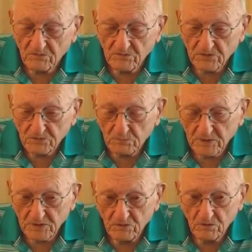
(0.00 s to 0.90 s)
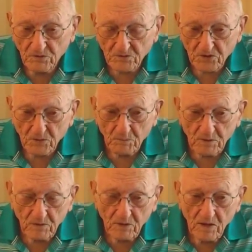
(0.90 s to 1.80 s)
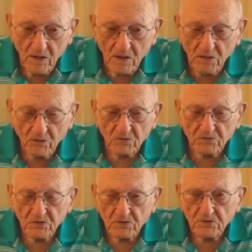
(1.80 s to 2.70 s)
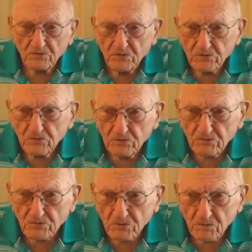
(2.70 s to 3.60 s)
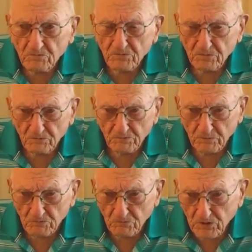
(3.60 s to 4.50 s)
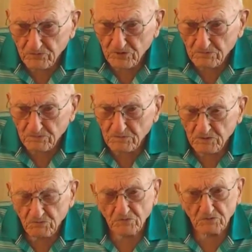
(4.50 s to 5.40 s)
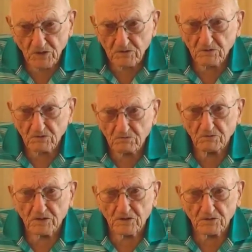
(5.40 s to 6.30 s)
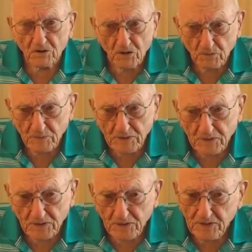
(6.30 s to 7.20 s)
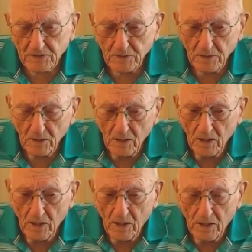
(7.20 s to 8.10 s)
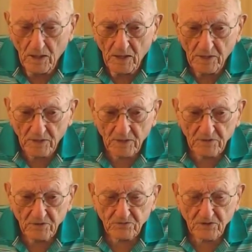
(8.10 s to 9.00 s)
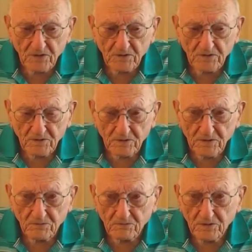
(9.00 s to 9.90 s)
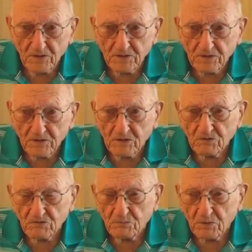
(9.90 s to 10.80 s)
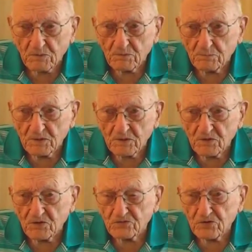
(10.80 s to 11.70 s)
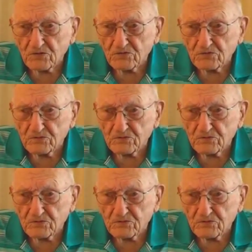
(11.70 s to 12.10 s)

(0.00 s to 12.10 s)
this big long table that was in a different uniform from the rest of them. He was not a regular army guy, and I decided later on that he was probably an SS